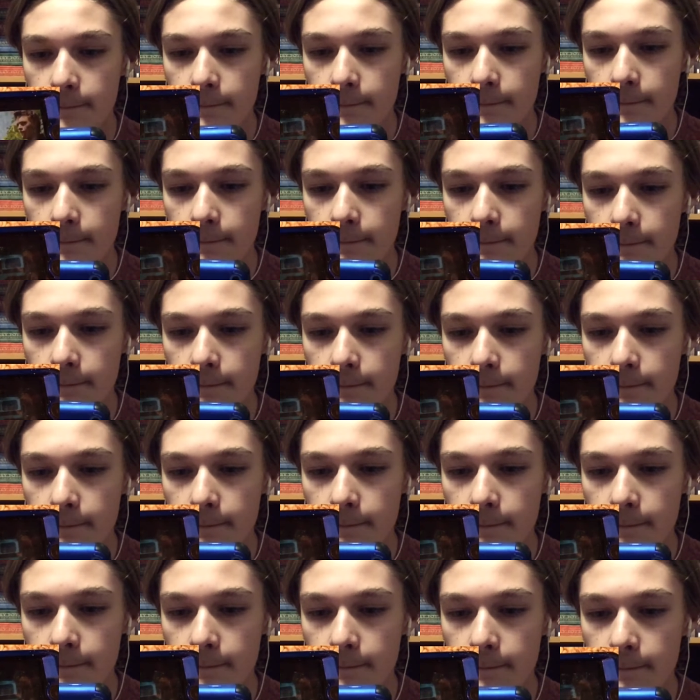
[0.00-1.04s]

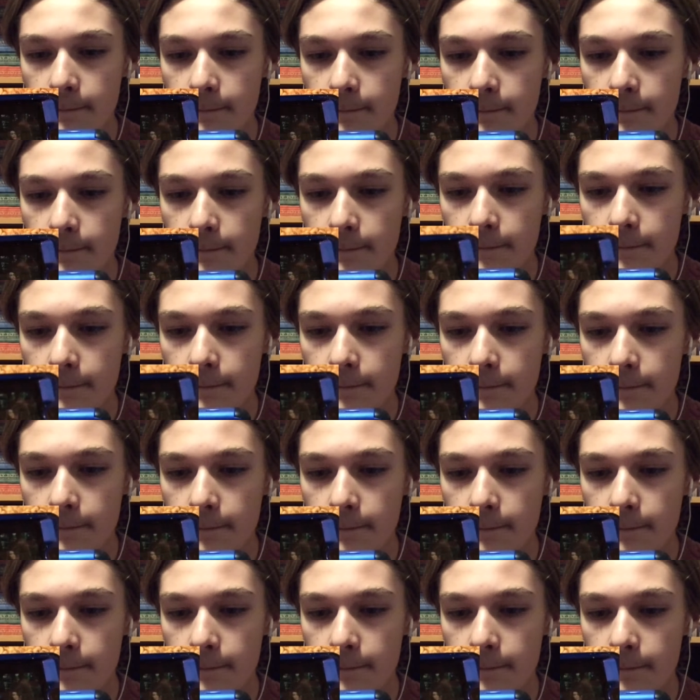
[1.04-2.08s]

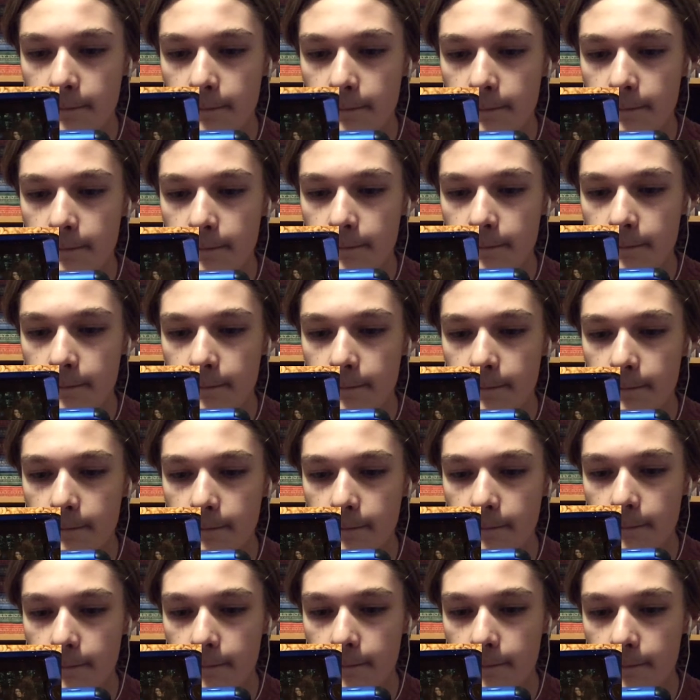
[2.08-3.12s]

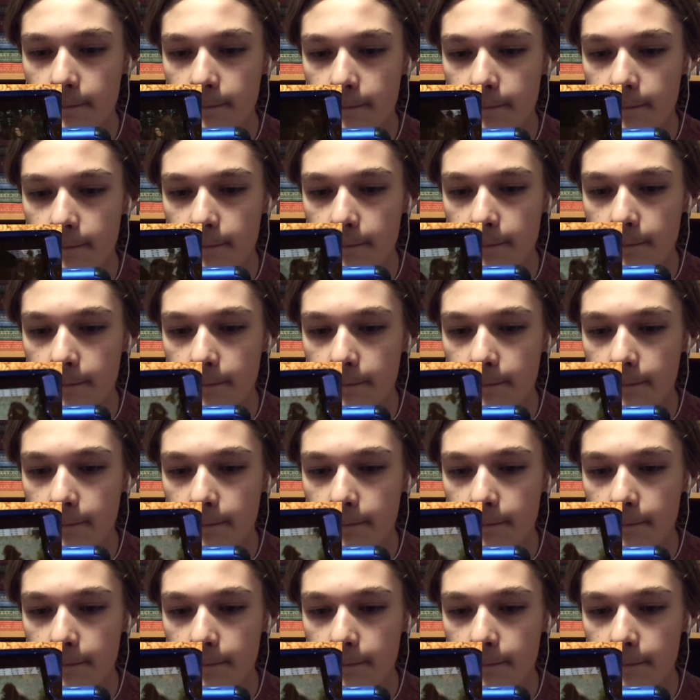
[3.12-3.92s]
Nothing is said.